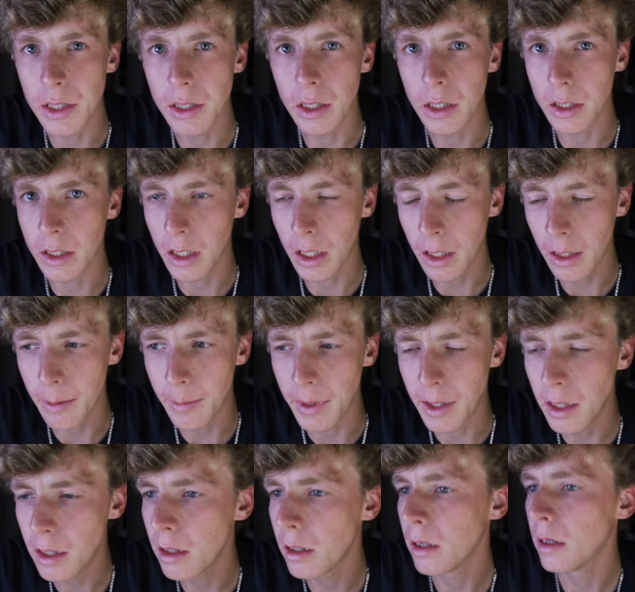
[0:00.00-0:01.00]

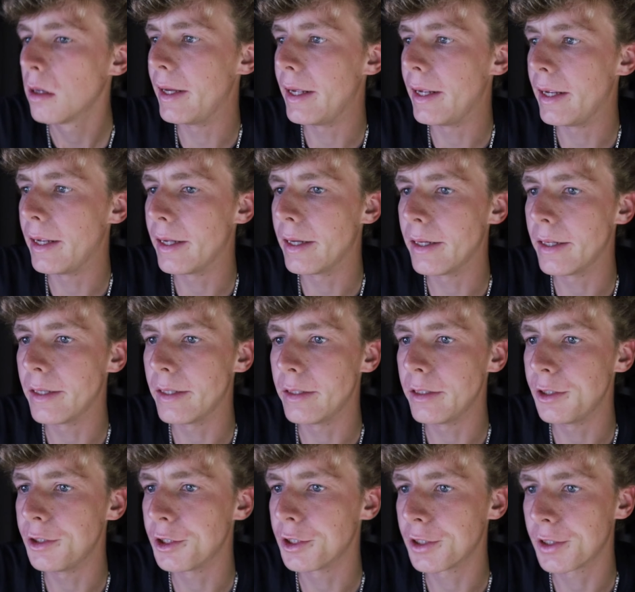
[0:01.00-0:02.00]
economy
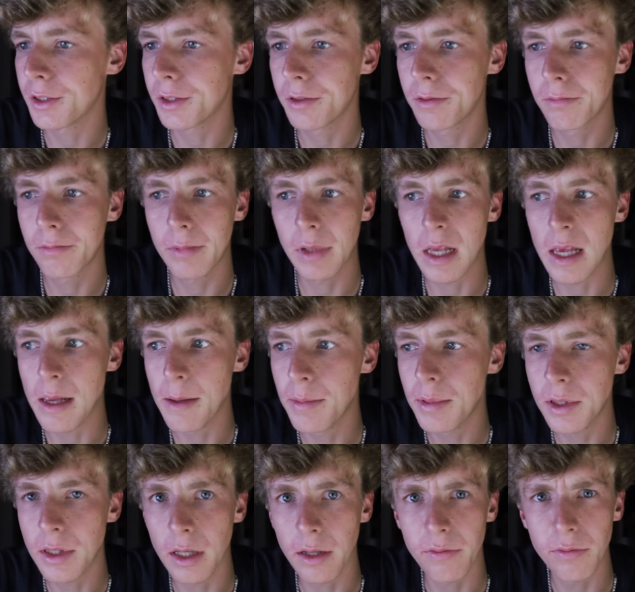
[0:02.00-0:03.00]
and just keep
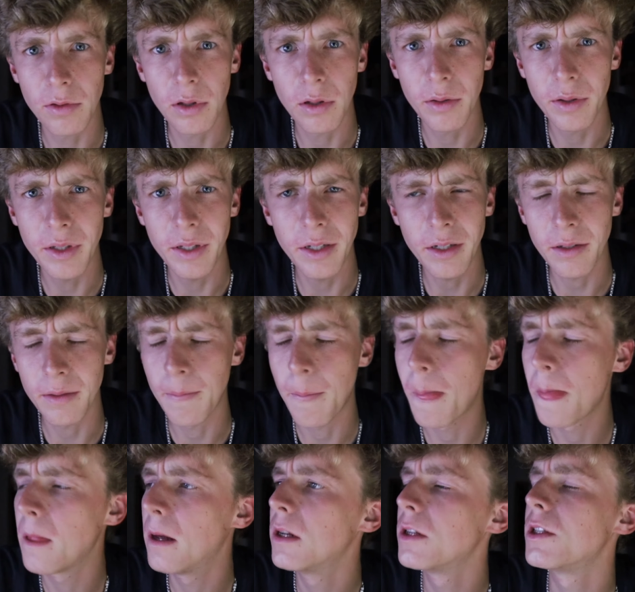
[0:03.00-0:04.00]
stuff growing here.
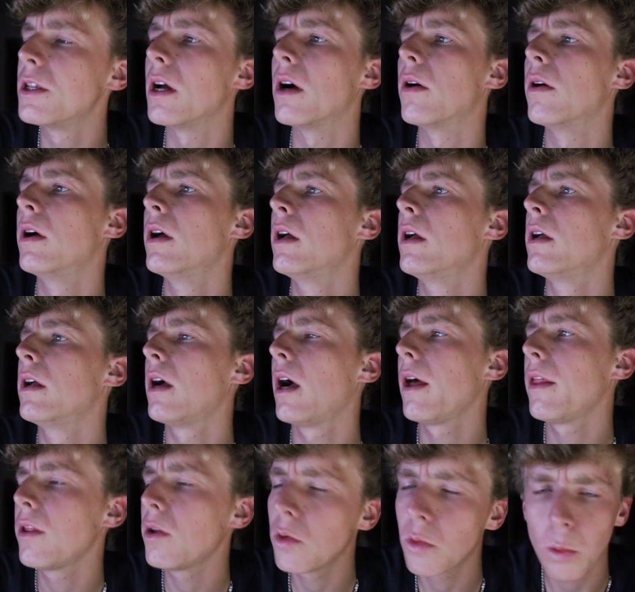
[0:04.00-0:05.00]
So I
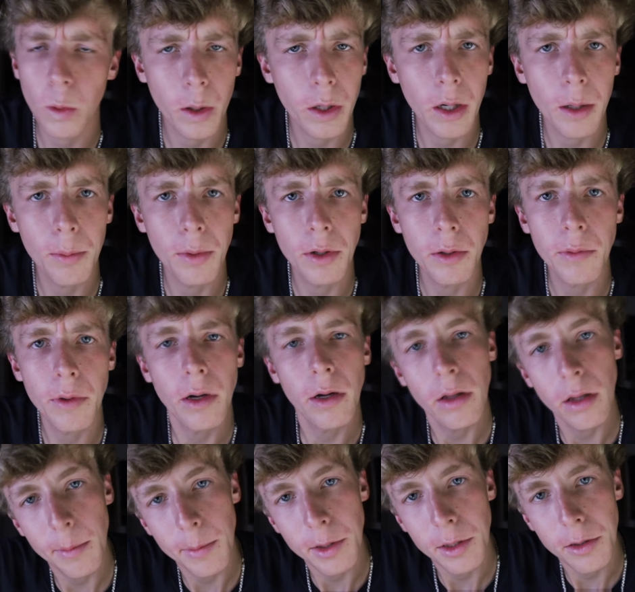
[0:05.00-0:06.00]
think it'll work out pretty well.
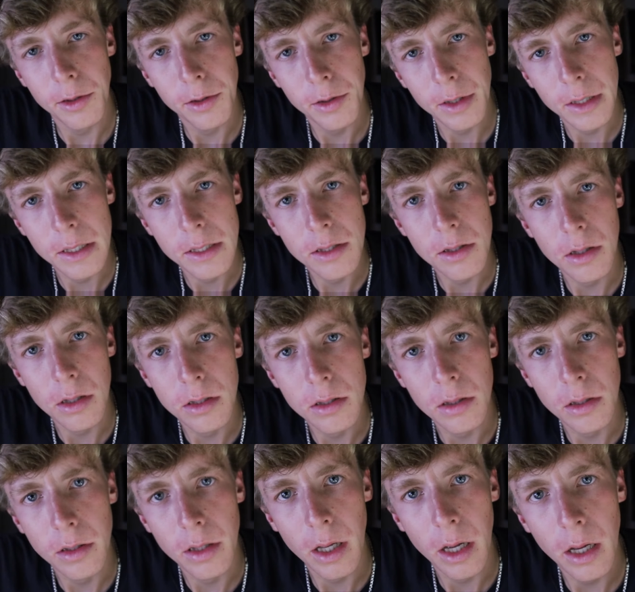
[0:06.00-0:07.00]
Let me know your guys' thoughts
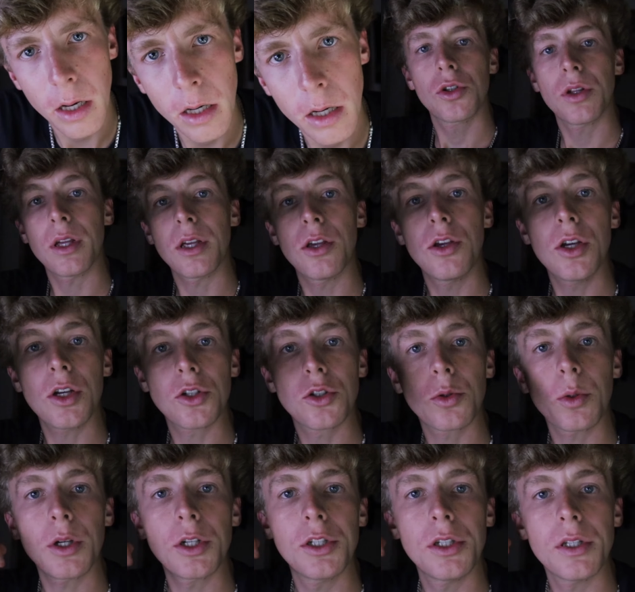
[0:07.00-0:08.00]
on that. So thank you guys
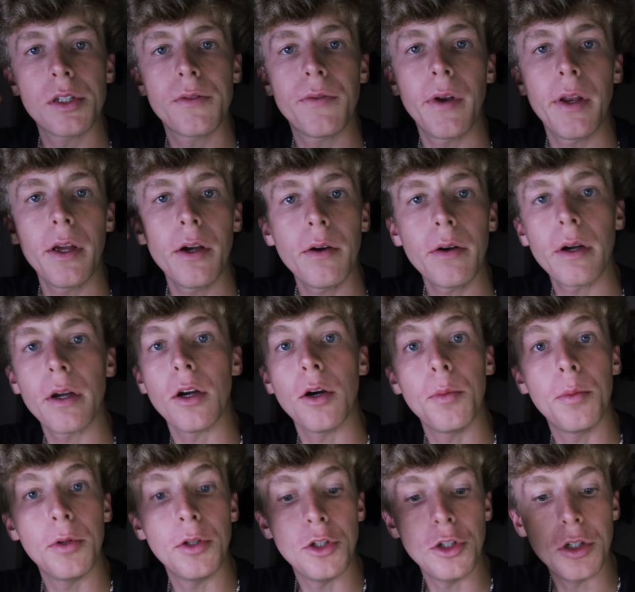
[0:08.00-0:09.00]
for watching this video. I
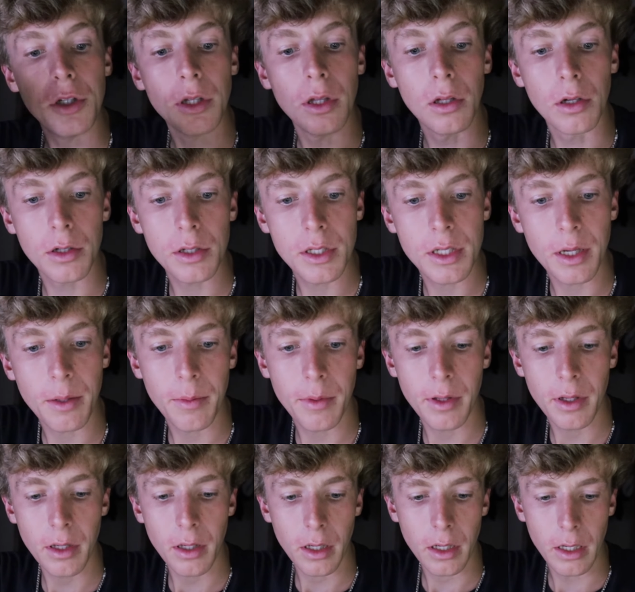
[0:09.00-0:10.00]
hope that you did learn
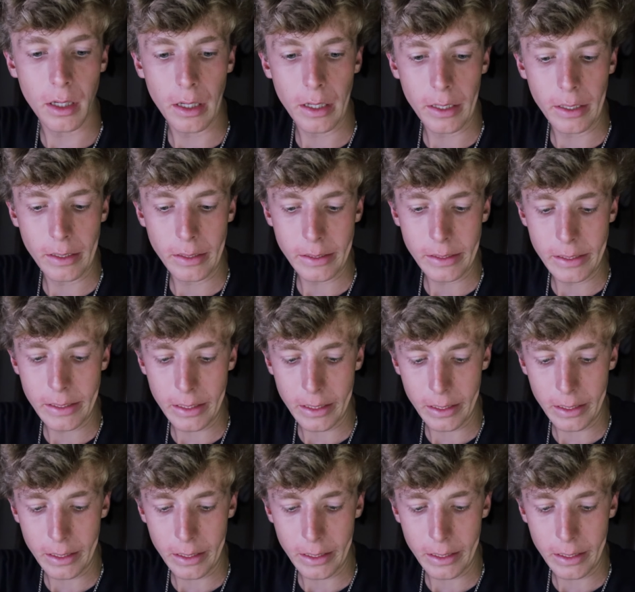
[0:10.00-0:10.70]
something, and